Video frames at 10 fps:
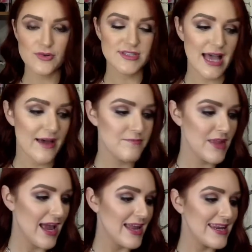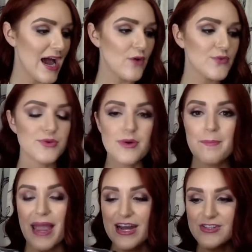Set. Now, the
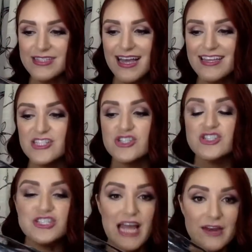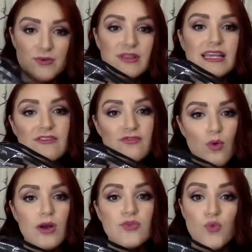repair set is generally
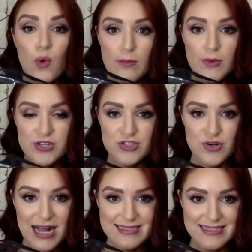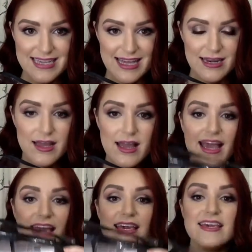for normal to dry skin.
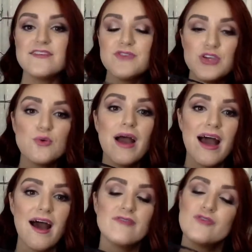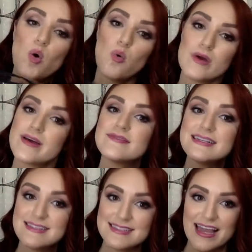If you have
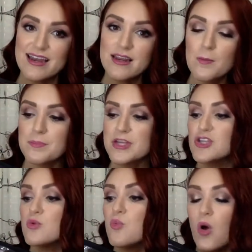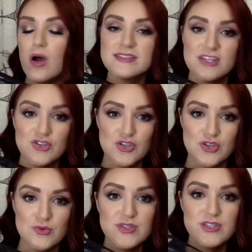oily skin, but you want to
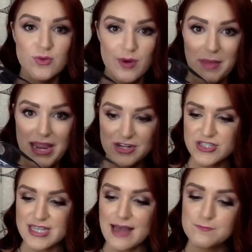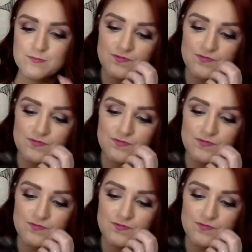use the repair set,